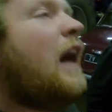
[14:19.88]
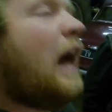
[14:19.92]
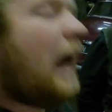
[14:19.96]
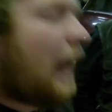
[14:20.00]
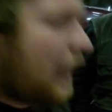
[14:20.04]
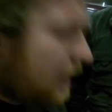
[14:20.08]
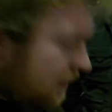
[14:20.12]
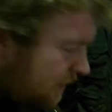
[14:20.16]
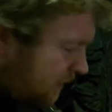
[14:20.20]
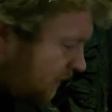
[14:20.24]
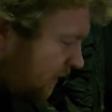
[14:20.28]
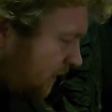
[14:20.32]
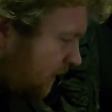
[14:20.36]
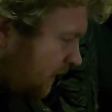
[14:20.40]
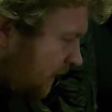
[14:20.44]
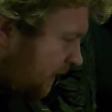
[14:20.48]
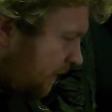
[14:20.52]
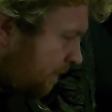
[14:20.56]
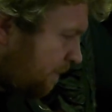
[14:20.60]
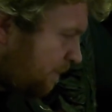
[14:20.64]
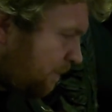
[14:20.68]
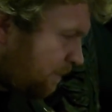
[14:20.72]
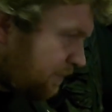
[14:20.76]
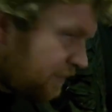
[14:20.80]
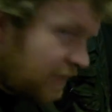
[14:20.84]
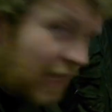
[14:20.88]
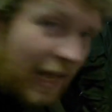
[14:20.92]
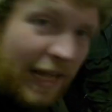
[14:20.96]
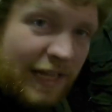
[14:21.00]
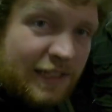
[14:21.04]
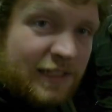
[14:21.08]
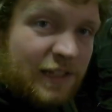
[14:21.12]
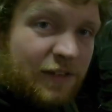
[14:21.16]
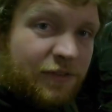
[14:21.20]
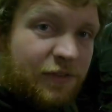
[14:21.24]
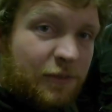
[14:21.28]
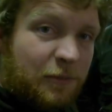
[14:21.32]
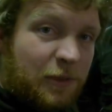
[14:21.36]
and Sunday. That
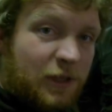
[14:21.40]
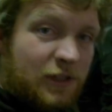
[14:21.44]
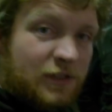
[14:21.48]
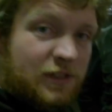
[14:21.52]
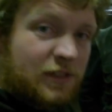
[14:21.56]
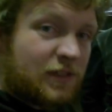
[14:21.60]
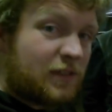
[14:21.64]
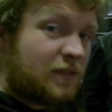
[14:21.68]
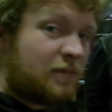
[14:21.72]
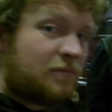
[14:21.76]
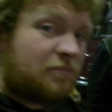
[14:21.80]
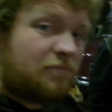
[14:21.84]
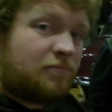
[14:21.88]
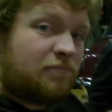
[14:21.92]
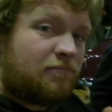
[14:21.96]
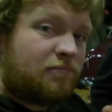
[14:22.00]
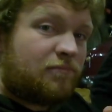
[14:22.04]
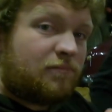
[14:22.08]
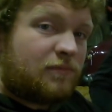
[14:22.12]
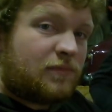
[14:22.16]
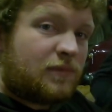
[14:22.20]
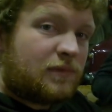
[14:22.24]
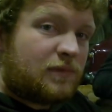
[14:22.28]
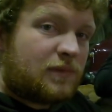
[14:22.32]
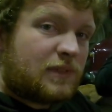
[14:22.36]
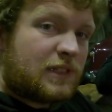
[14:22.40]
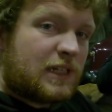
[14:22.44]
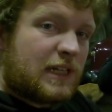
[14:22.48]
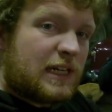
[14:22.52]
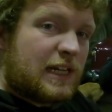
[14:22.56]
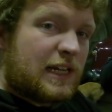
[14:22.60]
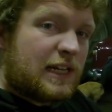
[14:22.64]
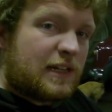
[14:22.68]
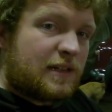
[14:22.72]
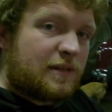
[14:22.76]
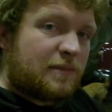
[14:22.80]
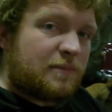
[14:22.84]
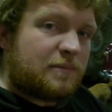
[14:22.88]
is it from us. Good
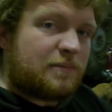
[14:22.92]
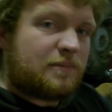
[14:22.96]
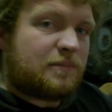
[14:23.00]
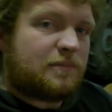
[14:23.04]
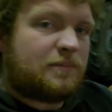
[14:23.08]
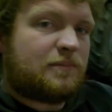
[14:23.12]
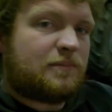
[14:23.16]
luck.